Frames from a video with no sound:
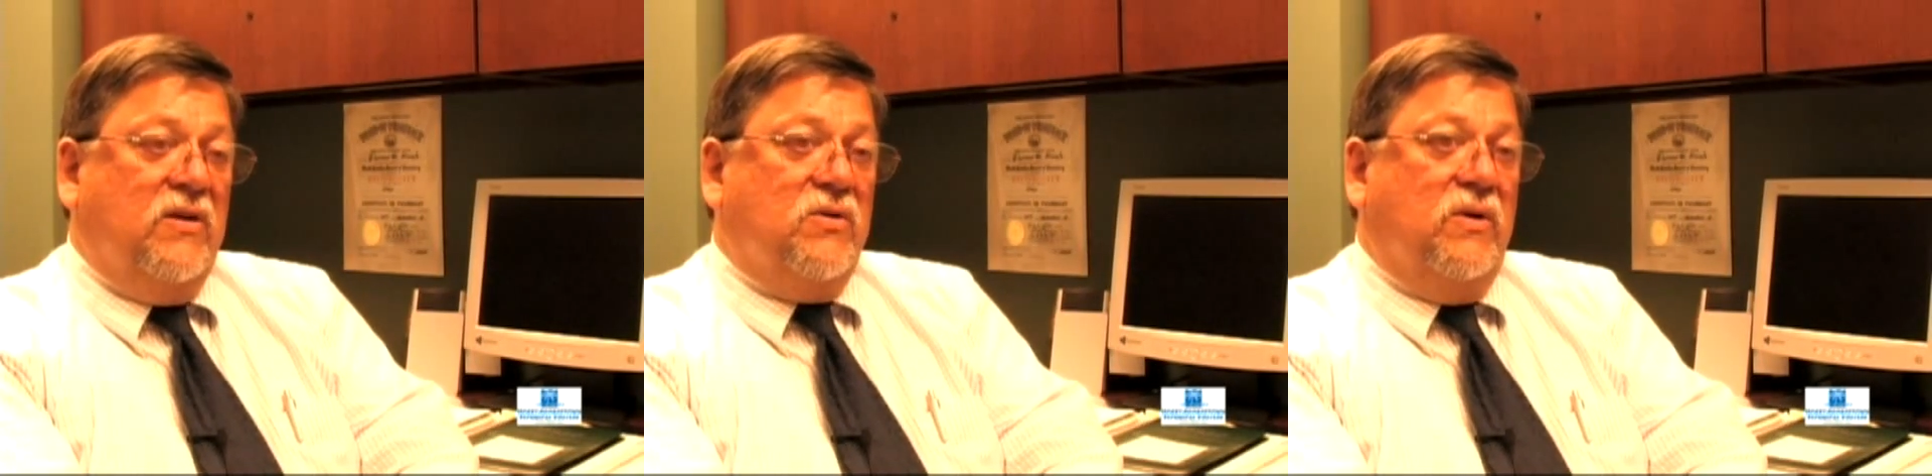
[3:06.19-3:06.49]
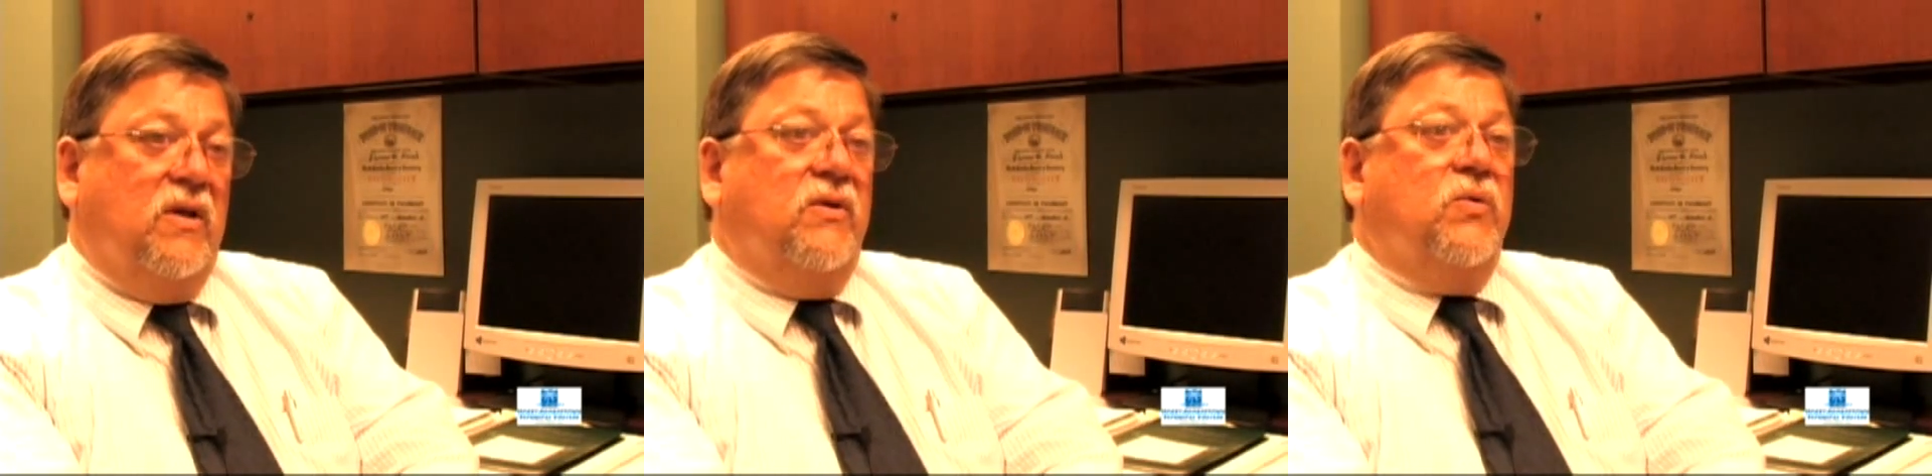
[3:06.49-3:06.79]

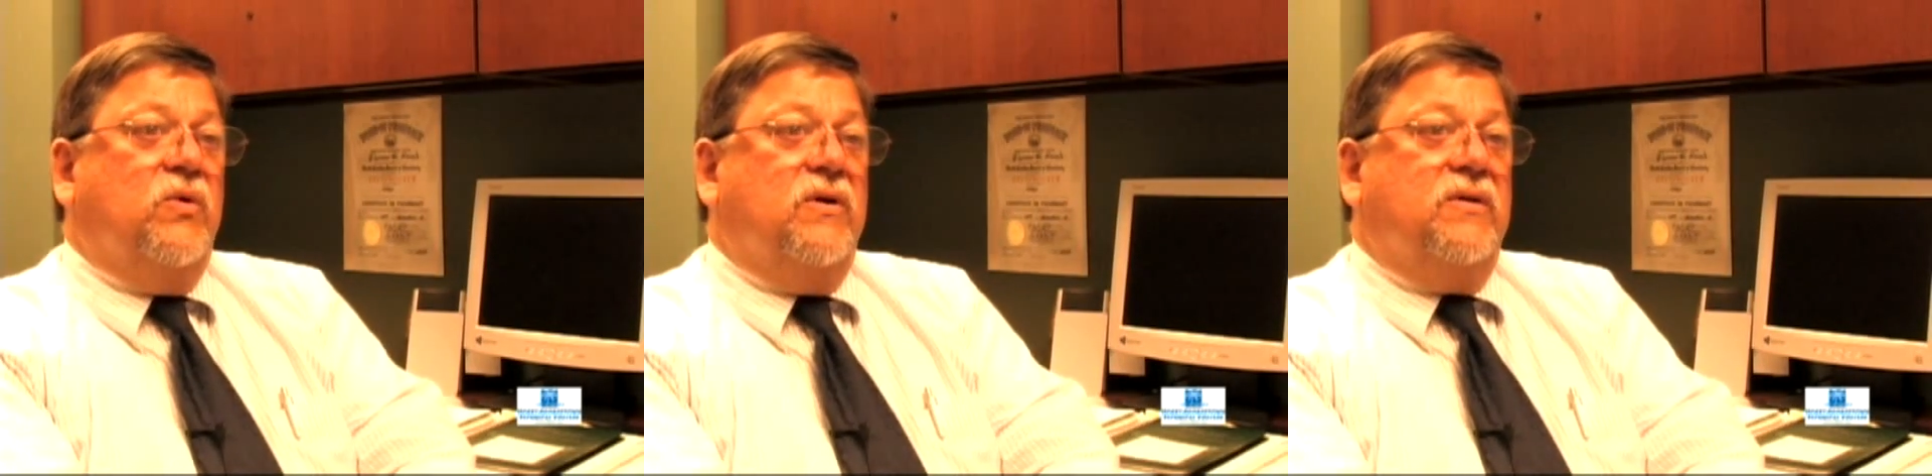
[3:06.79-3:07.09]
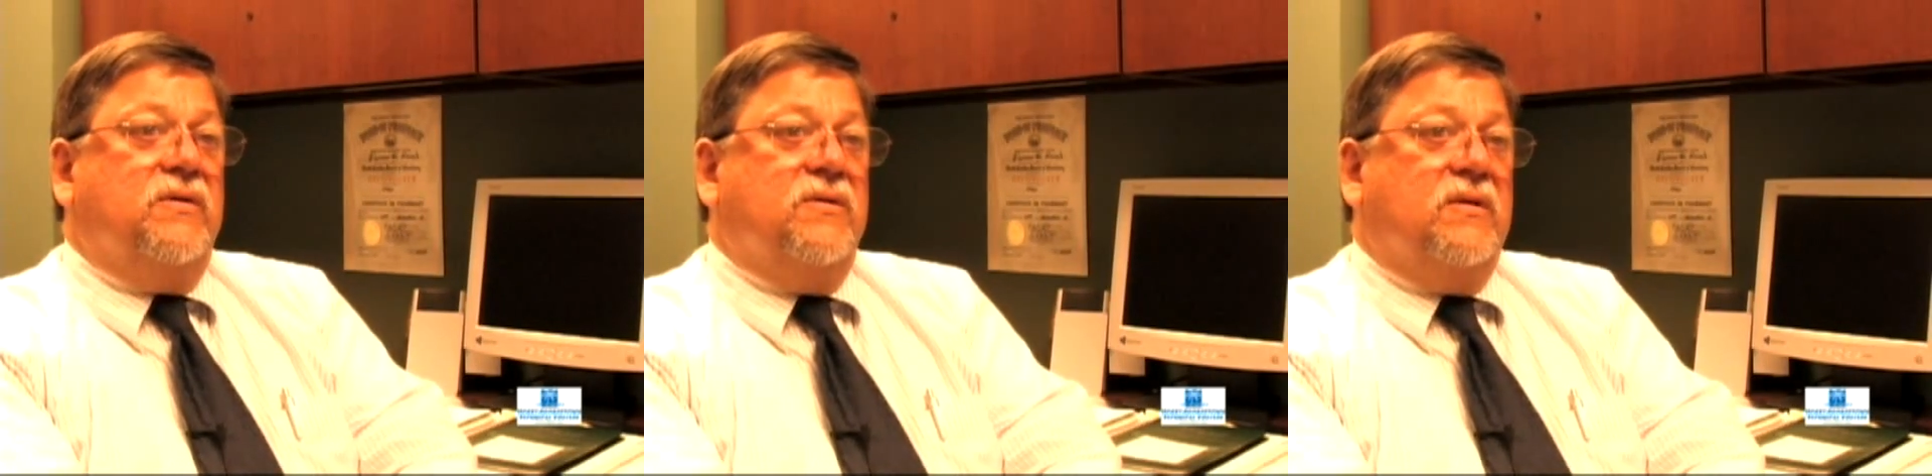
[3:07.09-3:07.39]
So in other
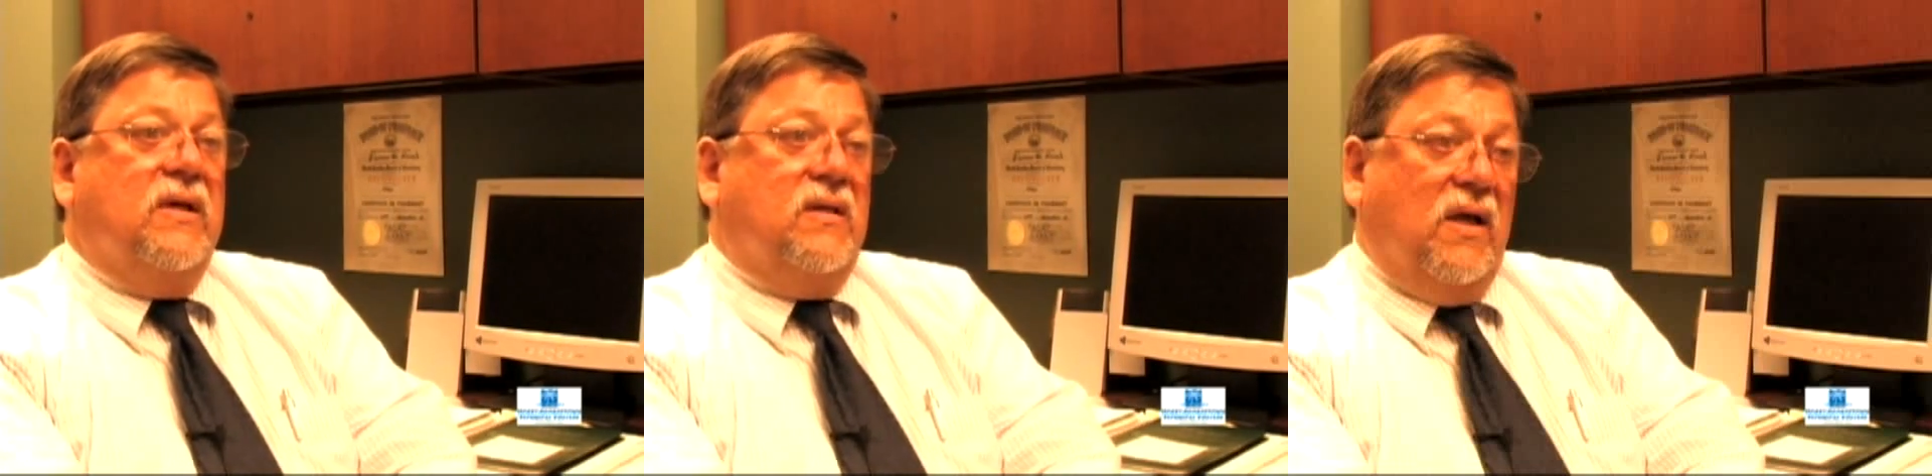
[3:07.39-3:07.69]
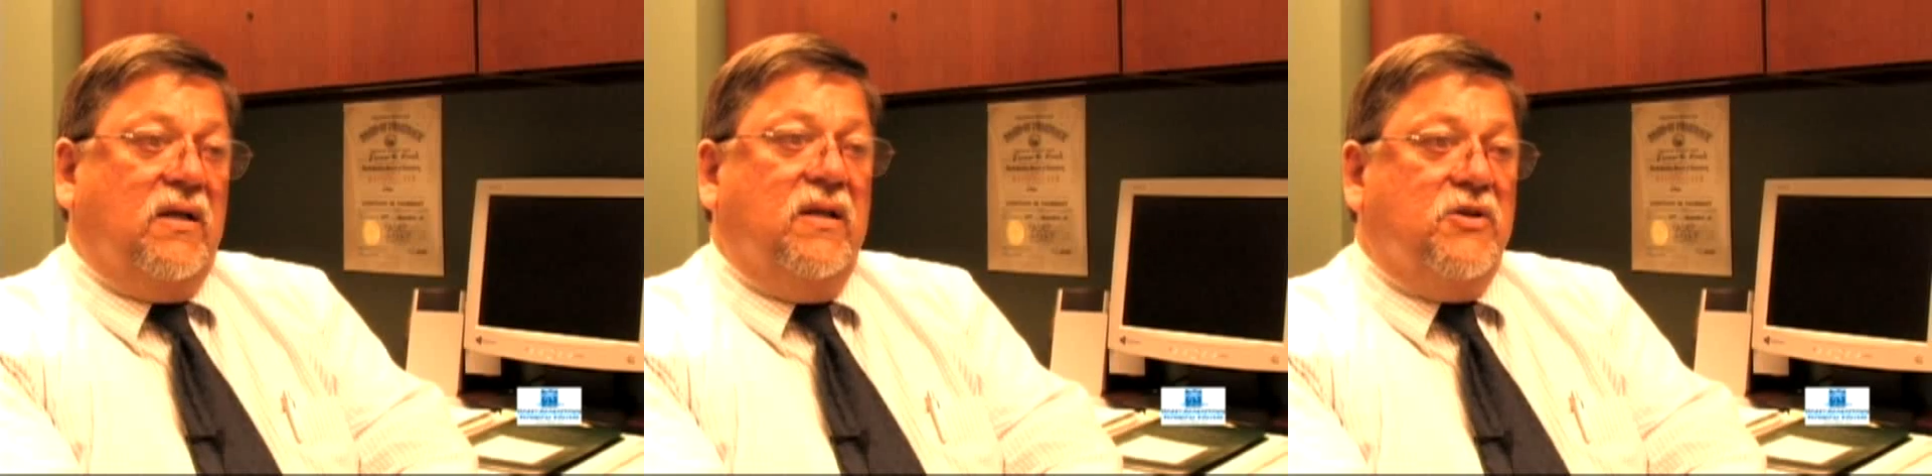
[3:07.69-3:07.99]
words, a
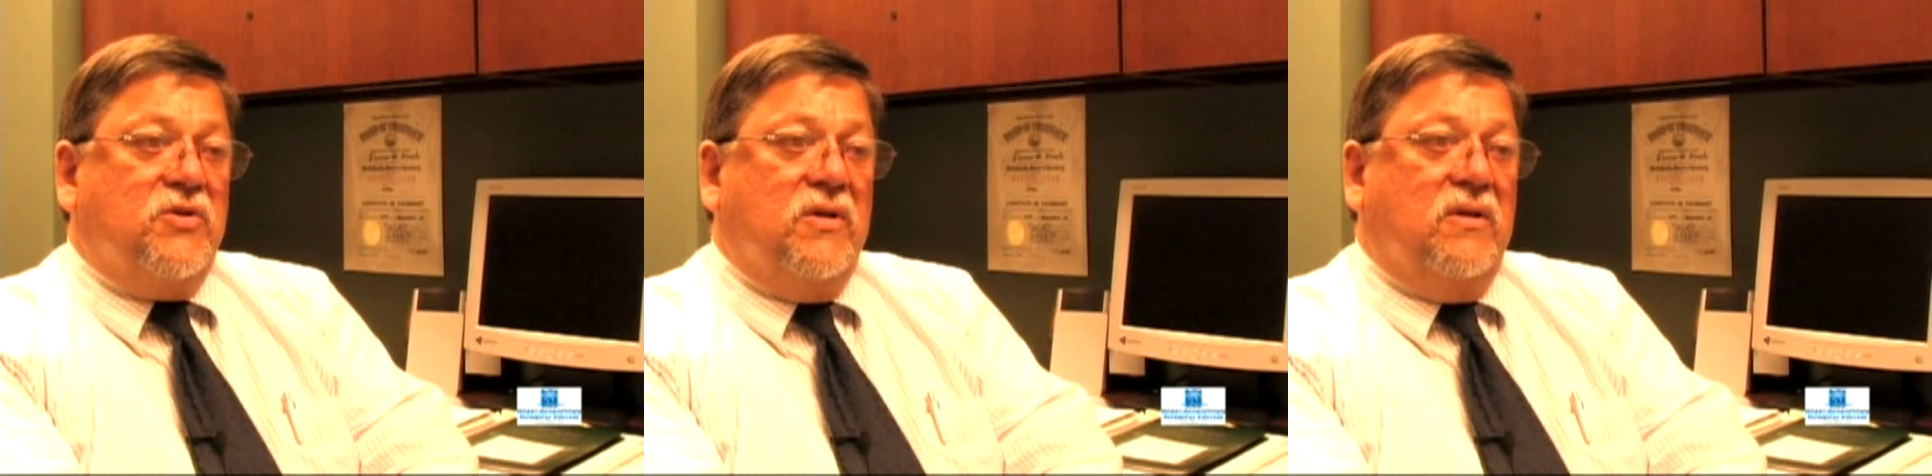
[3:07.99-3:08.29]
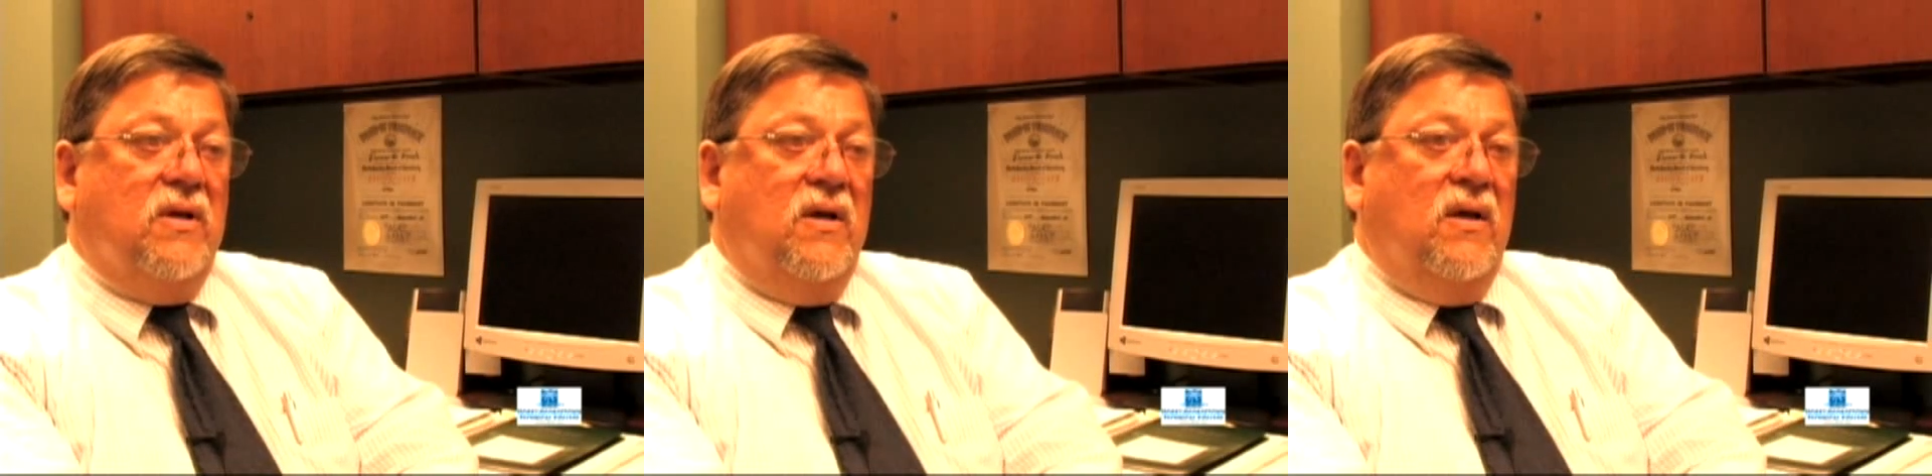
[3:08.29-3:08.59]

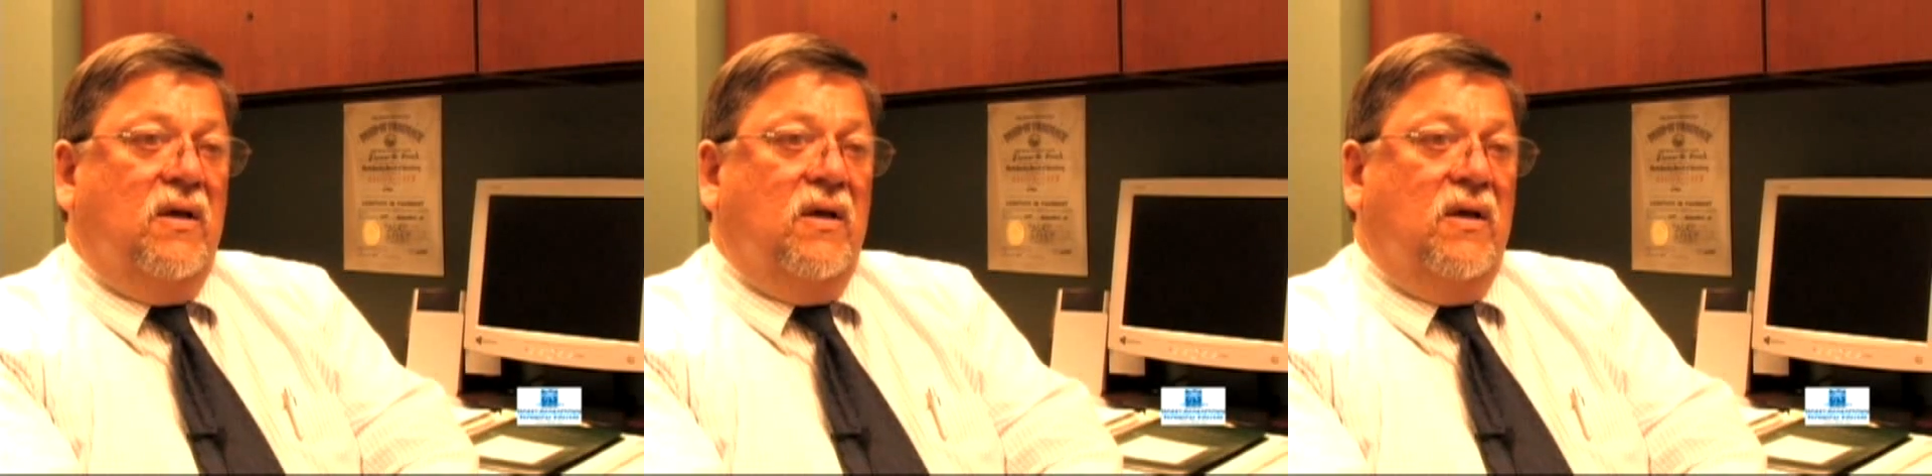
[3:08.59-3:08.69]
technician